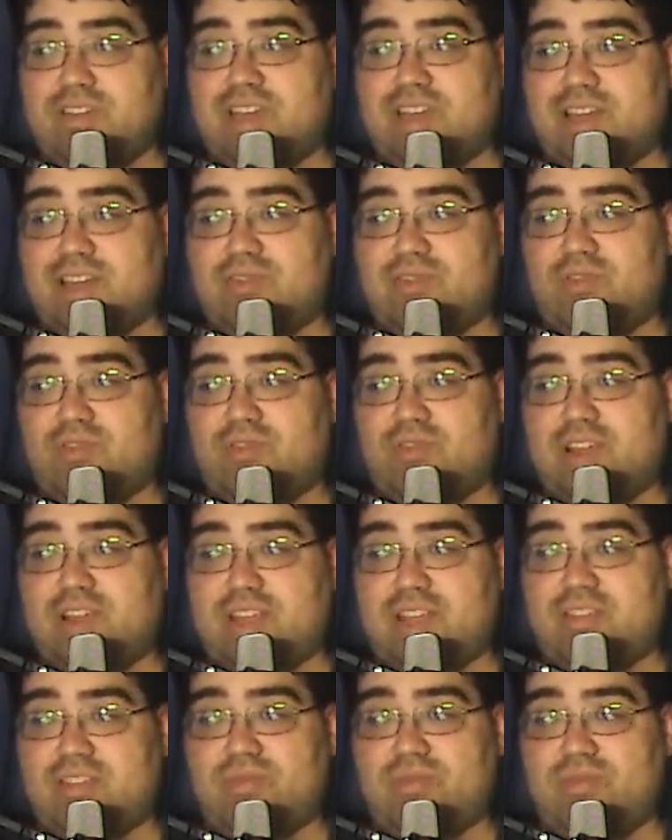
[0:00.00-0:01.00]
I think I have to try to
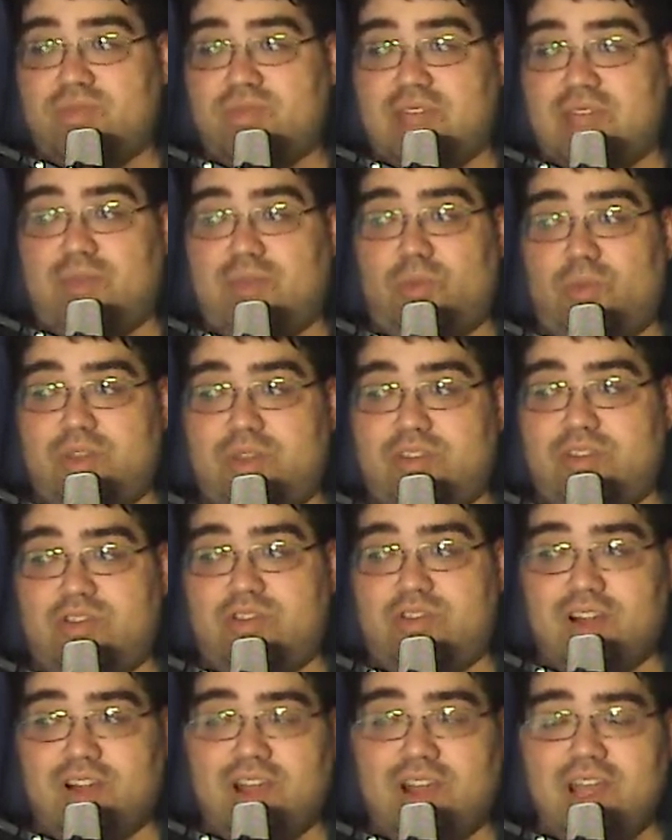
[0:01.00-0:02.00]
get get one
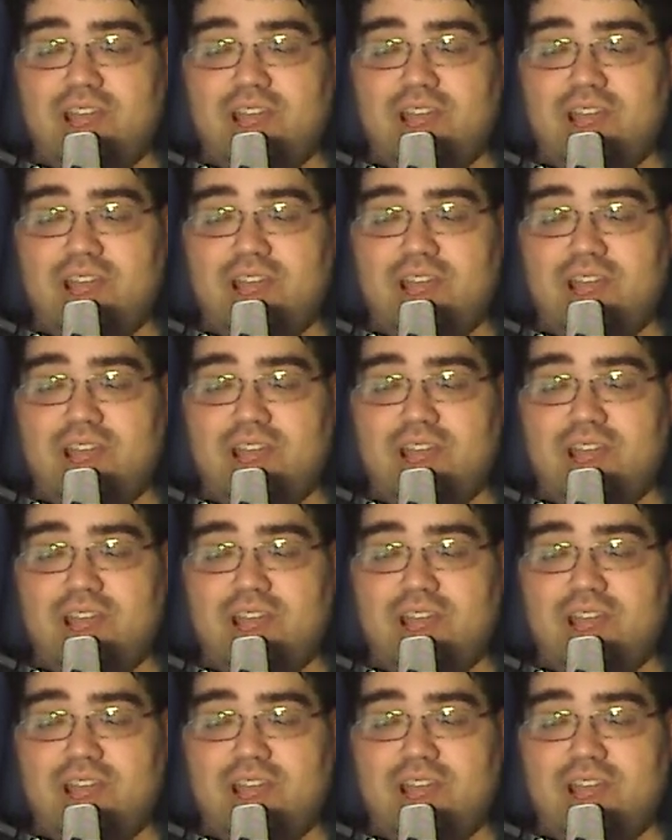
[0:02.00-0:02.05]
this year.